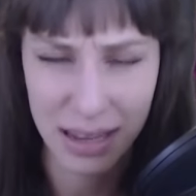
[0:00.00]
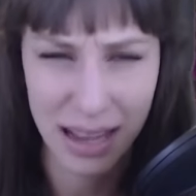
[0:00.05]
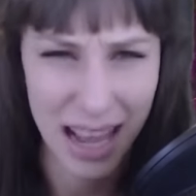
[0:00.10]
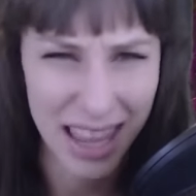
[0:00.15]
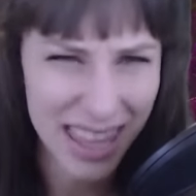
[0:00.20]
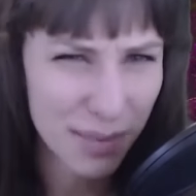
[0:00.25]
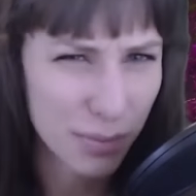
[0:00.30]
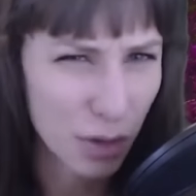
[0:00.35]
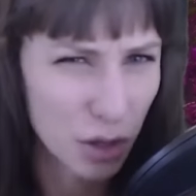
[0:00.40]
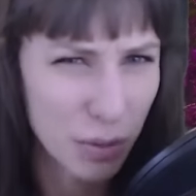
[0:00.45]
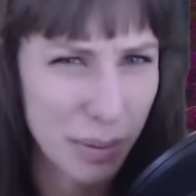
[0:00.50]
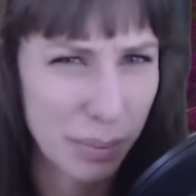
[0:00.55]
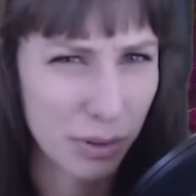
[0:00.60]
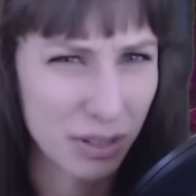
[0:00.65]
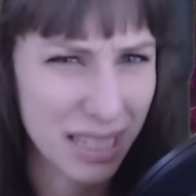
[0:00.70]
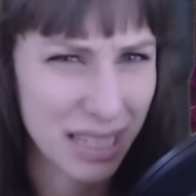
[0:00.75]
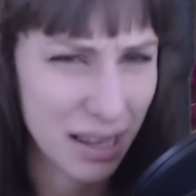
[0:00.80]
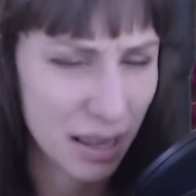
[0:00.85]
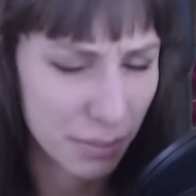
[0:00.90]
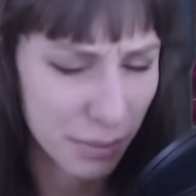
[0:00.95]
Uh, I think most people are
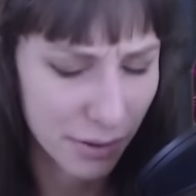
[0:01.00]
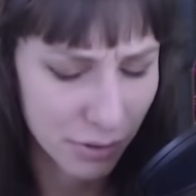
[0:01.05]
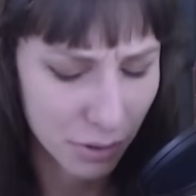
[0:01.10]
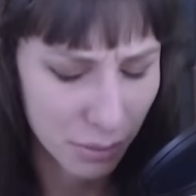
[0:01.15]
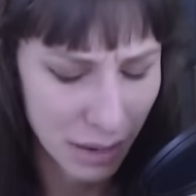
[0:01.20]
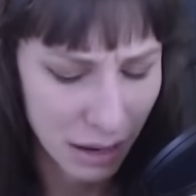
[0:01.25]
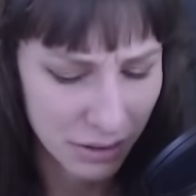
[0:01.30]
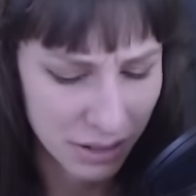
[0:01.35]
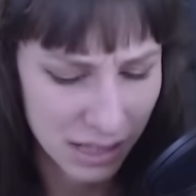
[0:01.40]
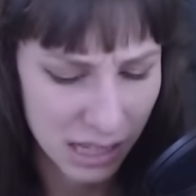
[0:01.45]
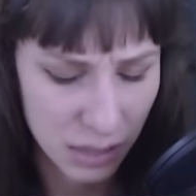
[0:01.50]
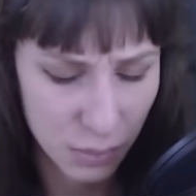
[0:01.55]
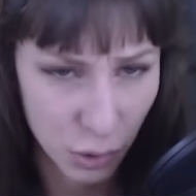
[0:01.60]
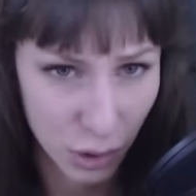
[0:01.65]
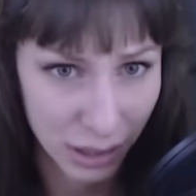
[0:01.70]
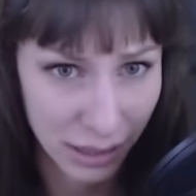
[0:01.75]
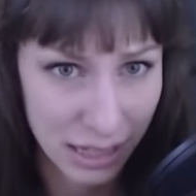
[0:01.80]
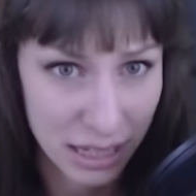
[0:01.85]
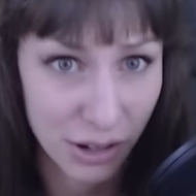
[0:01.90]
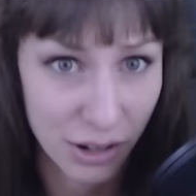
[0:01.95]
saving them up for mounts at this
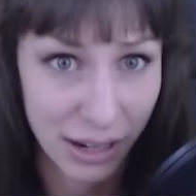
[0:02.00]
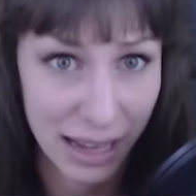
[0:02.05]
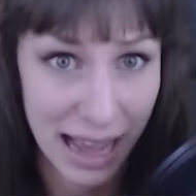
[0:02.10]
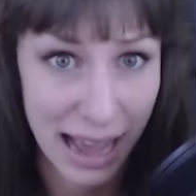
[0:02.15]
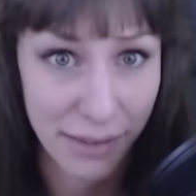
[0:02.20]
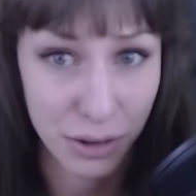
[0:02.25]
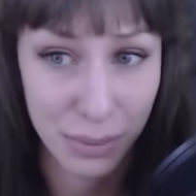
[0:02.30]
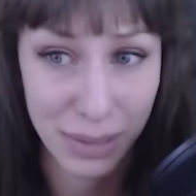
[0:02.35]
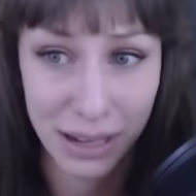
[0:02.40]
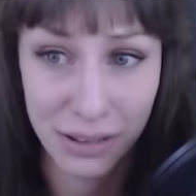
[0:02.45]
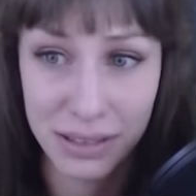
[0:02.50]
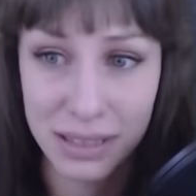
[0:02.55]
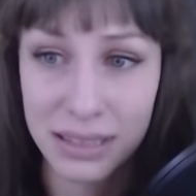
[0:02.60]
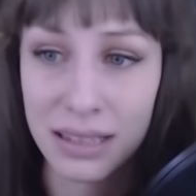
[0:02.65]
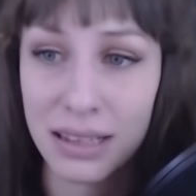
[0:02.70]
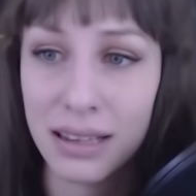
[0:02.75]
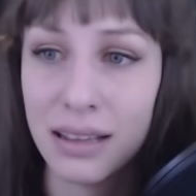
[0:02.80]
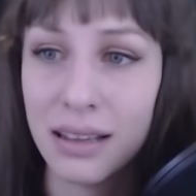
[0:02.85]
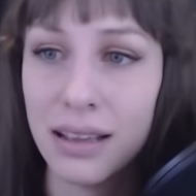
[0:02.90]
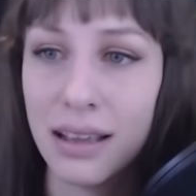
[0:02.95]
point, unless you already have your mounts.